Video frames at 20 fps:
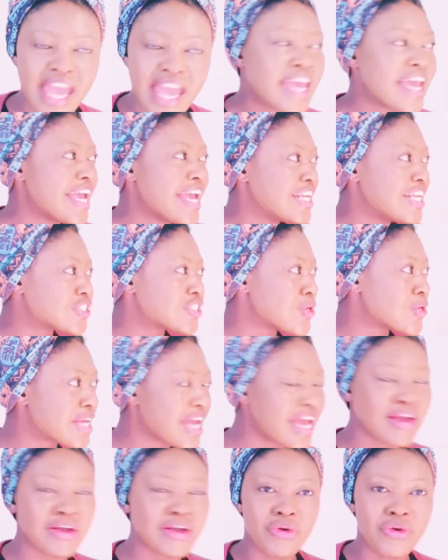It's
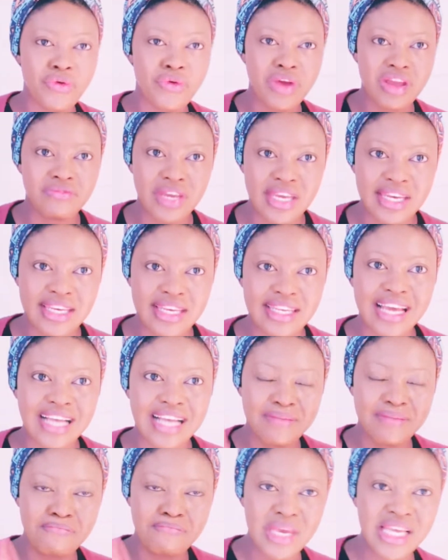okay. Grieving
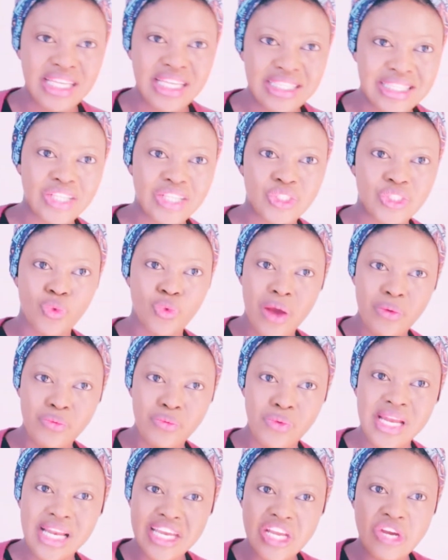doesn't mean that you are
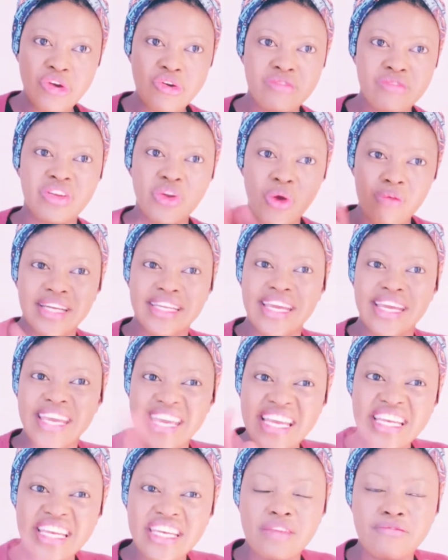really grieving over the
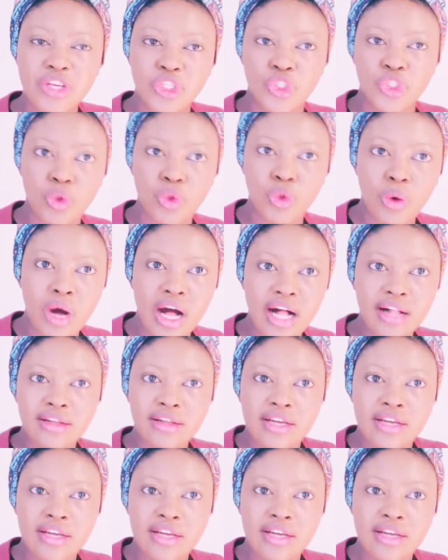individual.